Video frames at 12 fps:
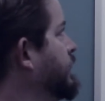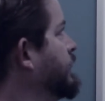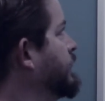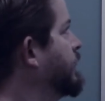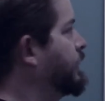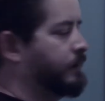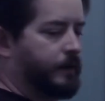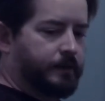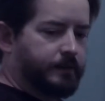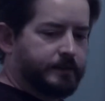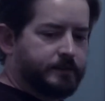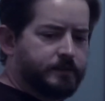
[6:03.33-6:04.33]

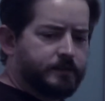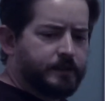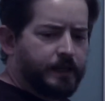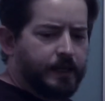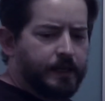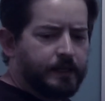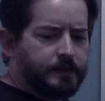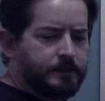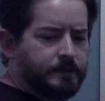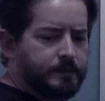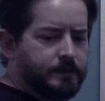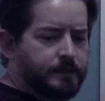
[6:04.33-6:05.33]
Alright, let's look at
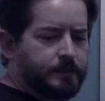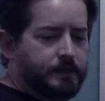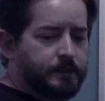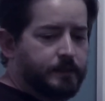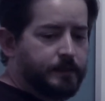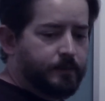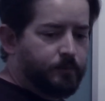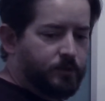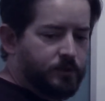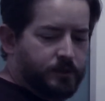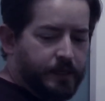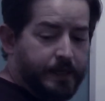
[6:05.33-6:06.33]

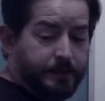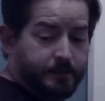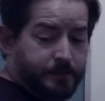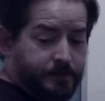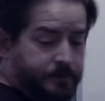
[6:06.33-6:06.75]
number 8.